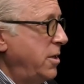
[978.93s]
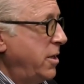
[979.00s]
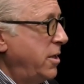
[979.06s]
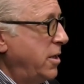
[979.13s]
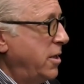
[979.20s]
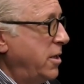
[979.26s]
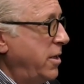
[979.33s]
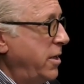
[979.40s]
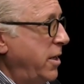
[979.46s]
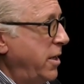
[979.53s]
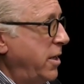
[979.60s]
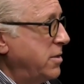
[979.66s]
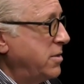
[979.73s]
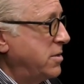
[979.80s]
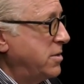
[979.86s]

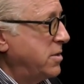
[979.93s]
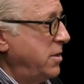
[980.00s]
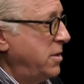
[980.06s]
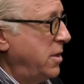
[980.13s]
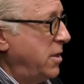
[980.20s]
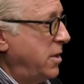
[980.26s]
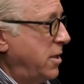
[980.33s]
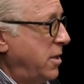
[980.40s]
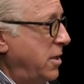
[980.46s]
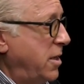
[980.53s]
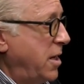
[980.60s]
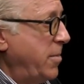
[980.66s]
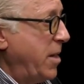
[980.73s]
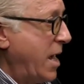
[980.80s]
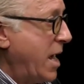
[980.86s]
And
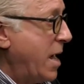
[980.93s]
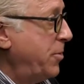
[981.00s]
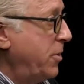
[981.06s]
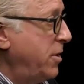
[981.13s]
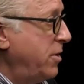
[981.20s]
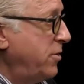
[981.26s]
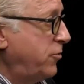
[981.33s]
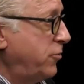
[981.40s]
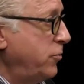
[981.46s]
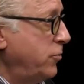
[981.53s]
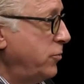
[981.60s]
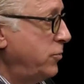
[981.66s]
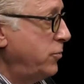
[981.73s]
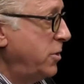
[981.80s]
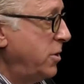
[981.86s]
I'm happy
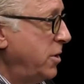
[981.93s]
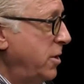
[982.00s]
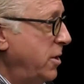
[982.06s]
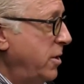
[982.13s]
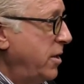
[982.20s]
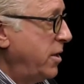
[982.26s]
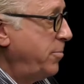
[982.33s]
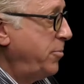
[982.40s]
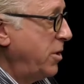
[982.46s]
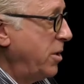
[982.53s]
to have been a